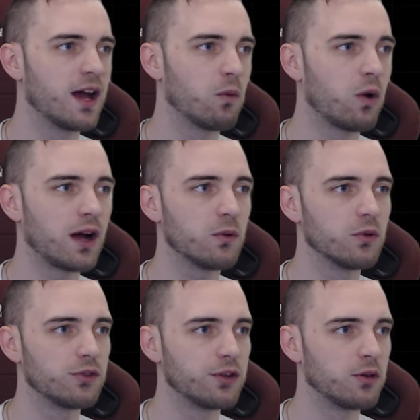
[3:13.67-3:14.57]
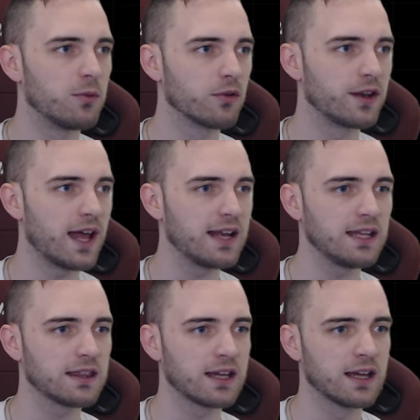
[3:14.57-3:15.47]
uh, what I will do more than
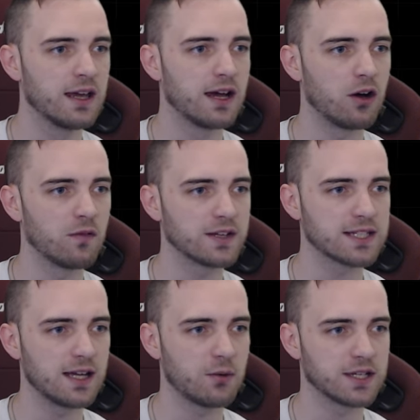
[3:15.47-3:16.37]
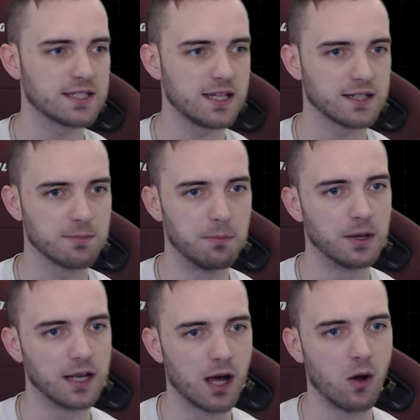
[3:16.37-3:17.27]
anything, uh, obviously I want to see us
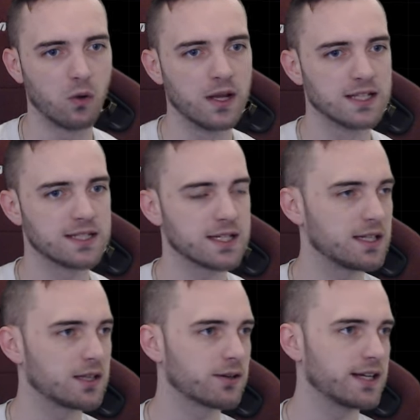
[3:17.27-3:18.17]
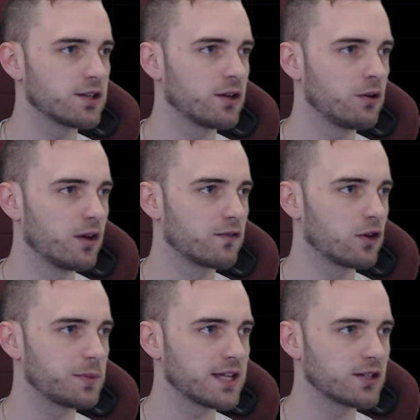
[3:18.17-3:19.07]
below 63.2
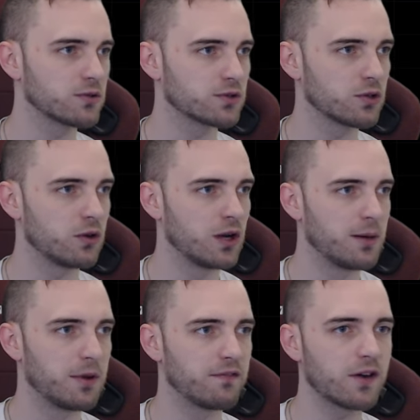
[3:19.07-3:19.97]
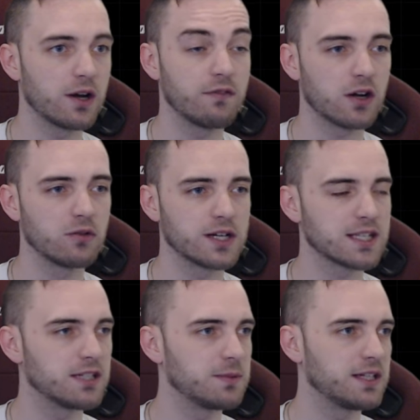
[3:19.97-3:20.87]
for a potential short, but very, very
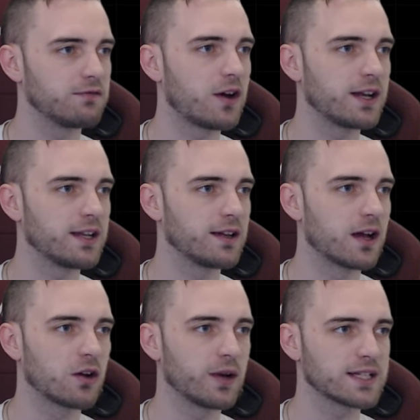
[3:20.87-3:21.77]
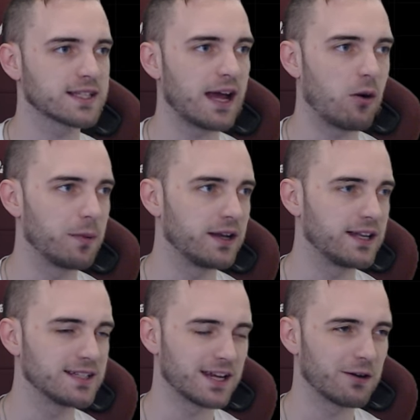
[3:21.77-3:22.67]
risky to be finding a quick scalp in
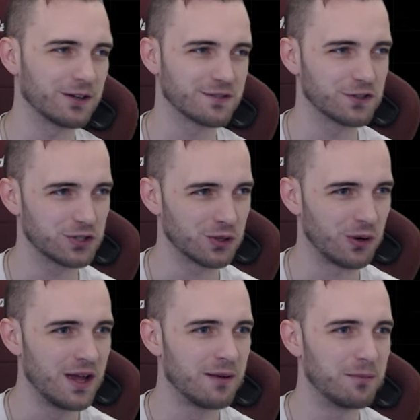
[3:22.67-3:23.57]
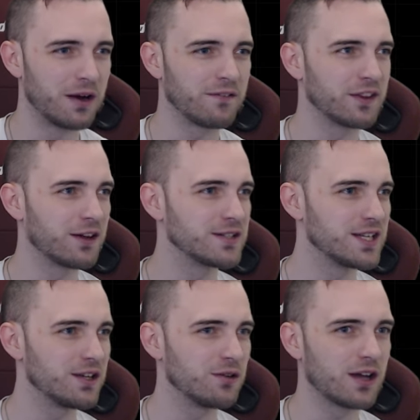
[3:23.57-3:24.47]
these areas for sure. But for
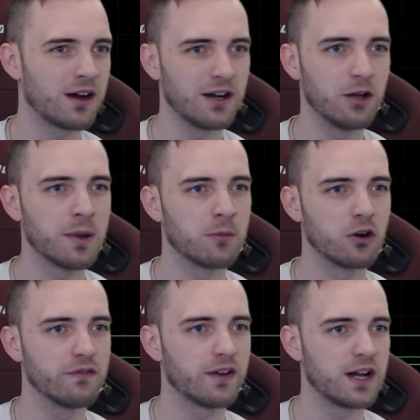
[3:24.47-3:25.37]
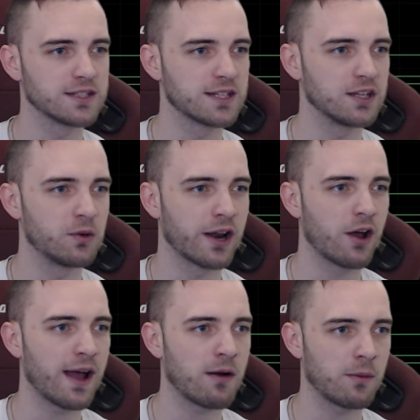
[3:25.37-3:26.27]
those of you that are a little bit more advanced, and you want
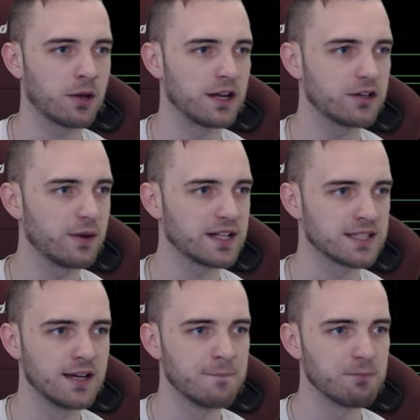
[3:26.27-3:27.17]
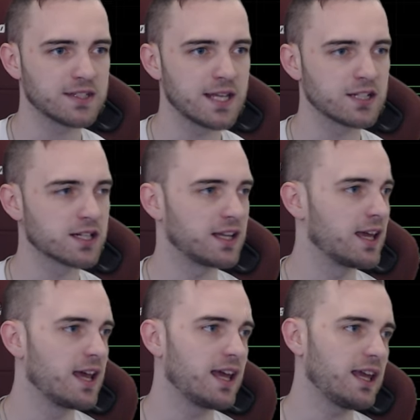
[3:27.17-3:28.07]
to know how I'm going to do it,
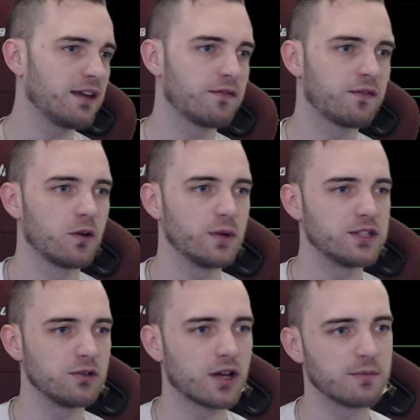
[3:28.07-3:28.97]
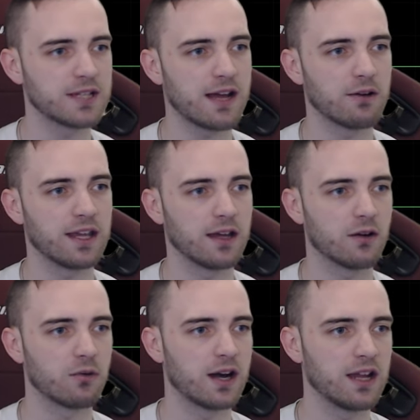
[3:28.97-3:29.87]
essentially, if we do come down
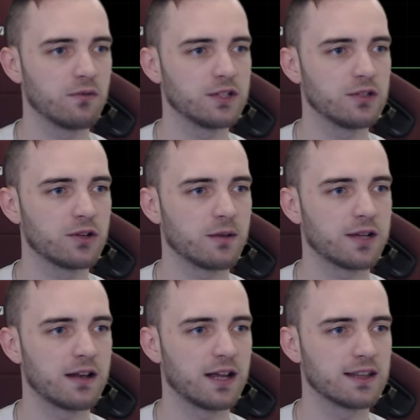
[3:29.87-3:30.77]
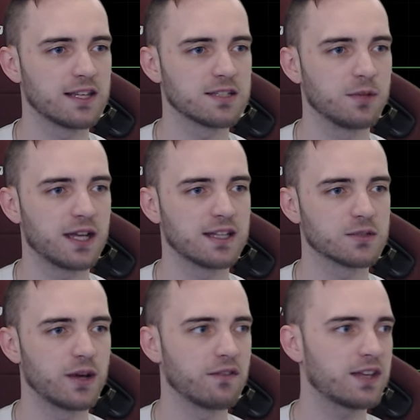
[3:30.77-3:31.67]
here, right, if we do come down like this and we get
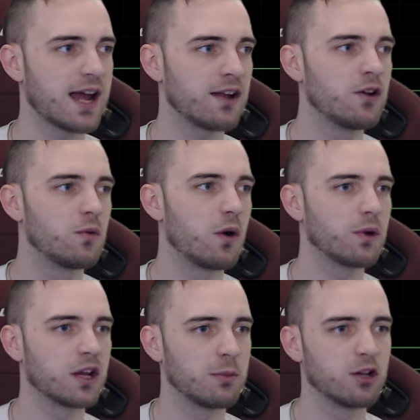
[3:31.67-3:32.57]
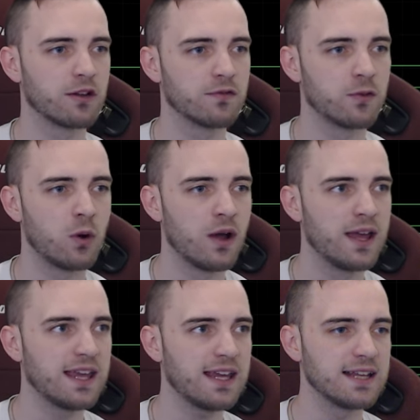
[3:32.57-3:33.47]
this wave down, what we're going to be looking for
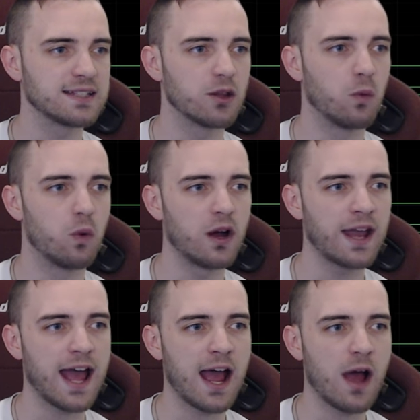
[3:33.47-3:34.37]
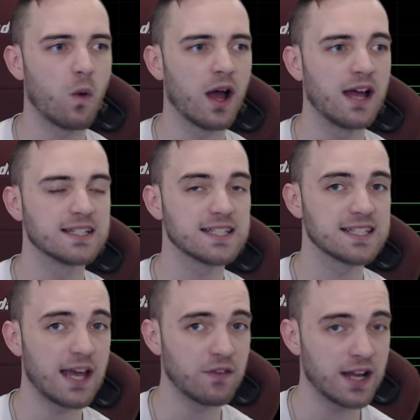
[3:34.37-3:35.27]
is the one hour,
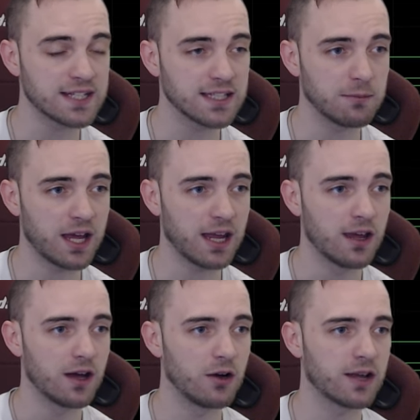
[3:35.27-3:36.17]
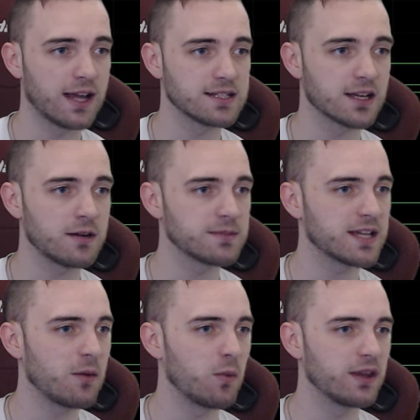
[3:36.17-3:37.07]
seven SMA, okay, to come
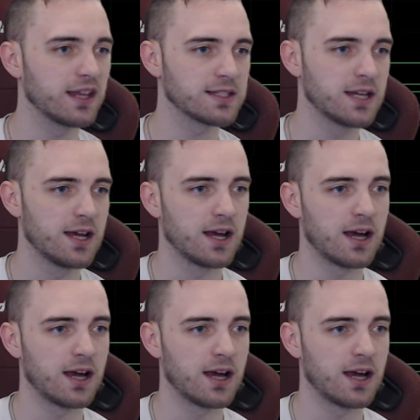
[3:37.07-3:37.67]
down with it.